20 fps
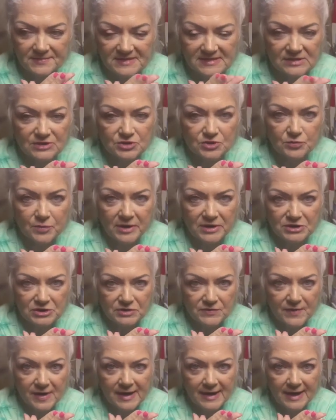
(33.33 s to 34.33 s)

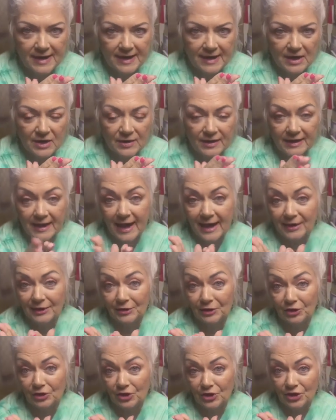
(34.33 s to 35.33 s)
situation right now and kind
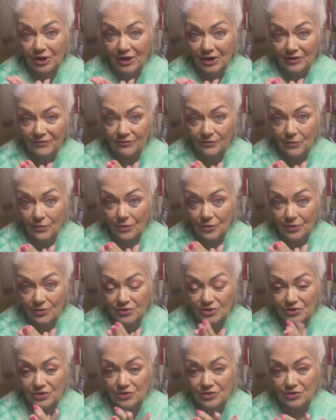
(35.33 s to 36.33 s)
of looking
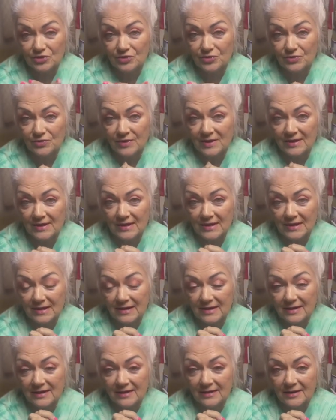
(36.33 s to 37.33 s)
forward to
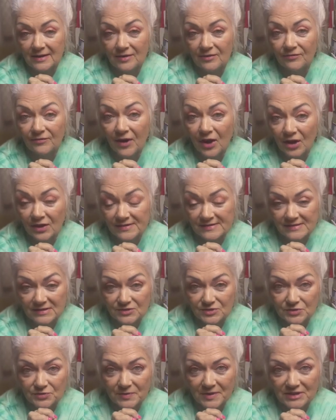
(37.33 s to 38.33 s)
the fall
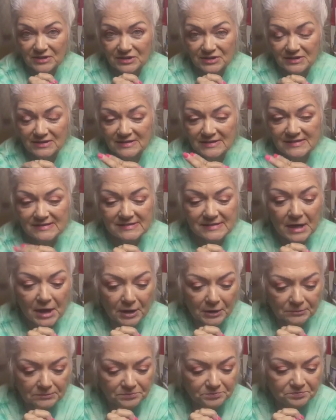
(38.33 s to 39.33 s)
situation.
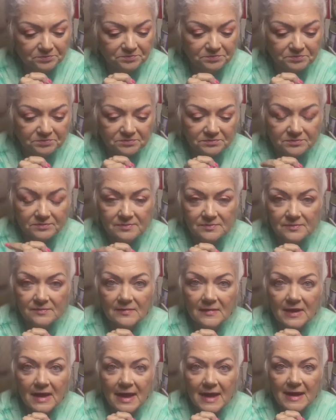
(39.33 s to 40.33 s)
So
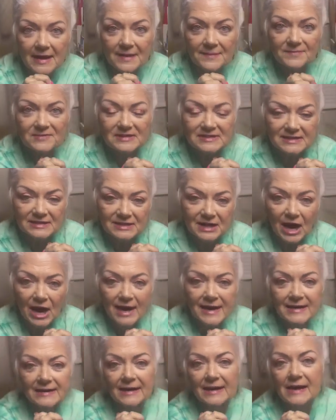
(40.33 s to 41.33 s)

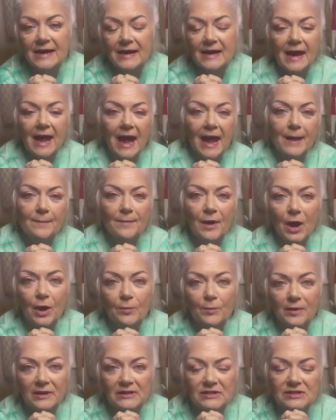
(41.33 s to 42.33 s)
tonight I'm
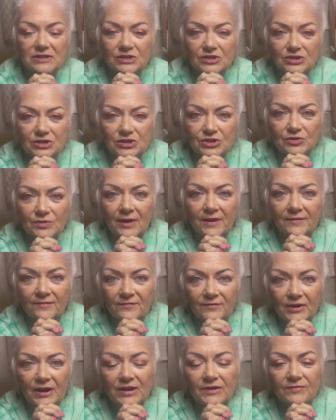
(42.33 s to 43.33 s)
hoping to do a
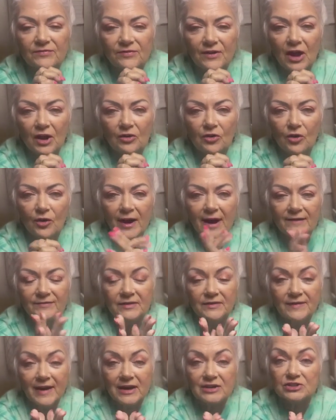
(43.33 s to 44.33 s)
fun fall craft.
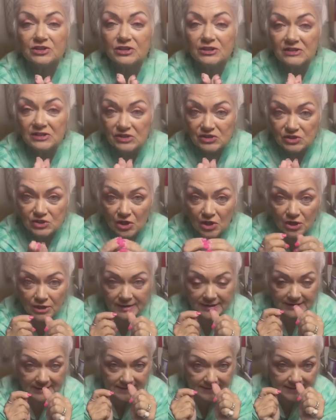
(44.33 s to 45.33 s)
I've actually
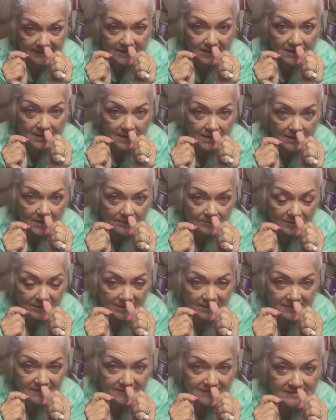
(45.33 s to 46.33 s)
started it
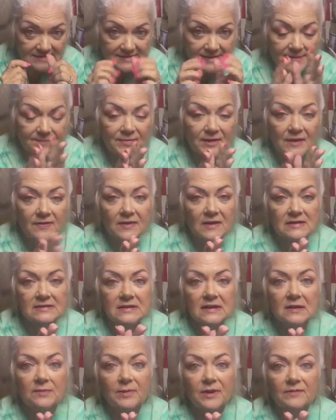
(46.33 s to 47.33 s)
because it's something that's
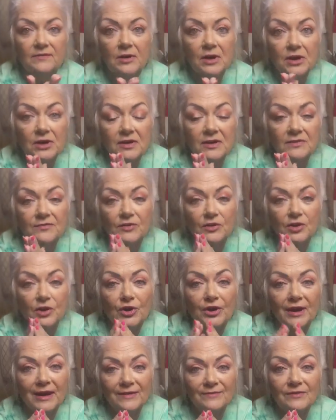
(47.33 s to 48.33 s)
going to be very
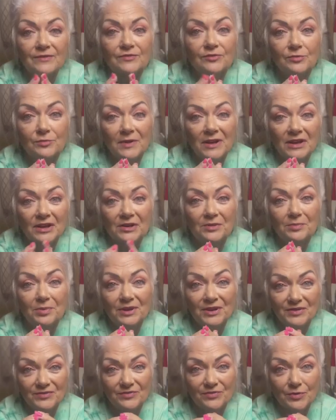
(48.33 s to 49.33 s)
difficult even for me to
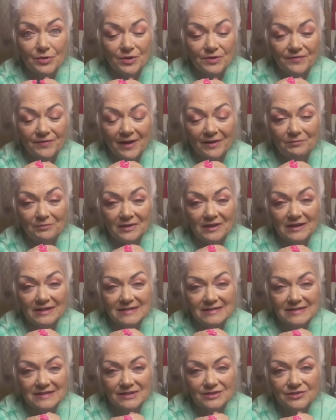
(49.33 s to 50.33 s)
complete in 45
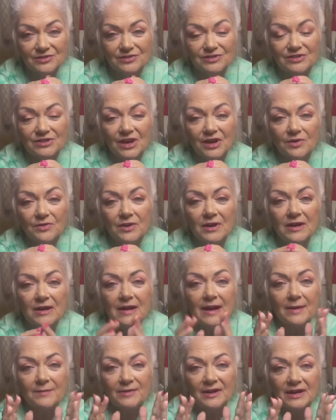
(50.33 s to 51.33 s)
minutes here. So
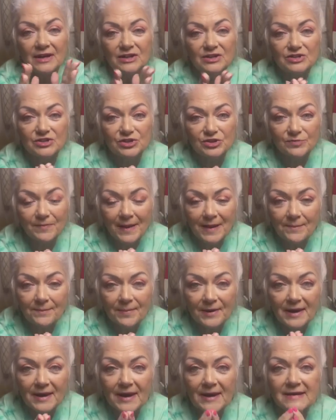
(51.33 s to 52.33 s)
I'm going to do my
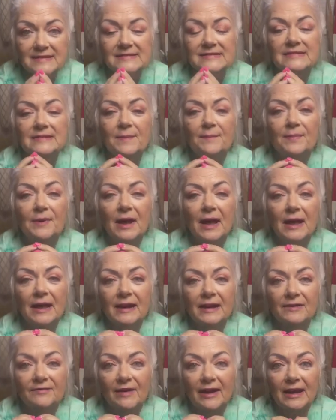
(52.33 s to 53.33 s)
best, but
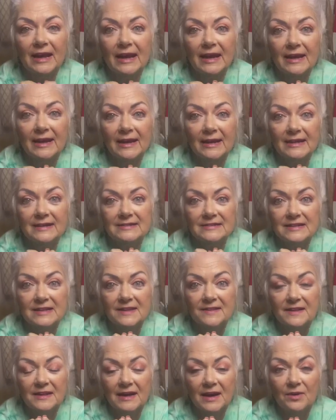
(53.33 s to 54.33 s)
if I can't get it
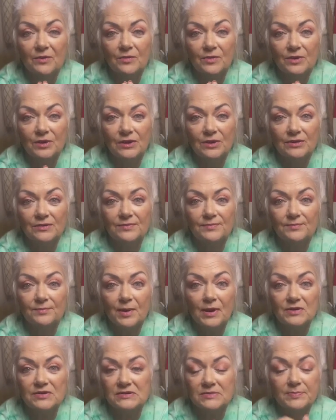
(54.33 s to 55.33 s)
done, then I will
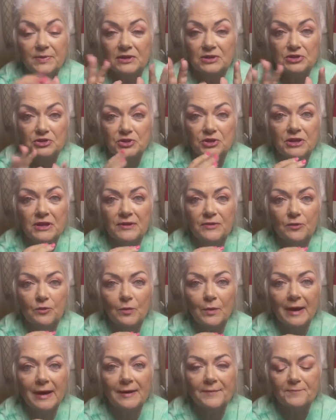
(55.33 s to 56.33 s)
post a picture either
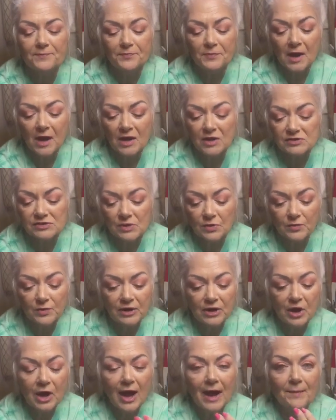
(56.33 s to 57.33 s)
way. So
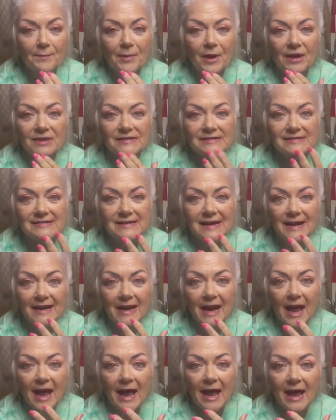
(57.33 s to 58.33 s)
when you hop on,
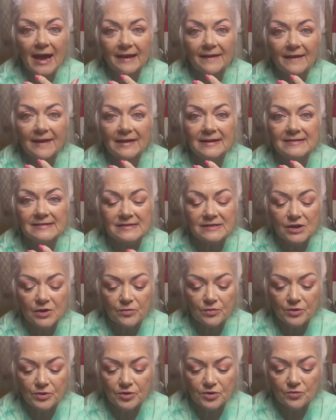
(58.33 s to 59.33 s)
say hi, let us know
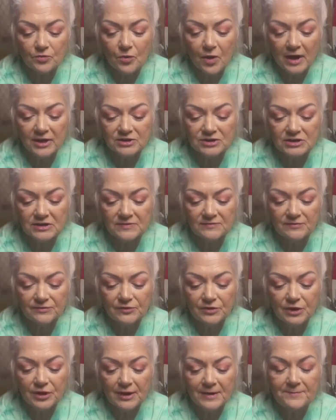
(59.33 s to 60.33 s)
where you're watching
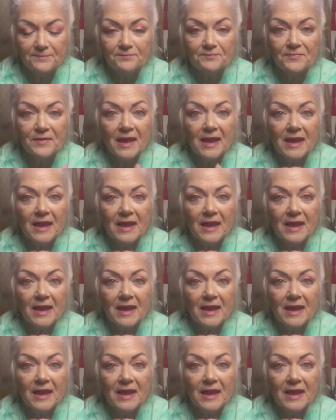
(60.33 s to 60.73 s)
from.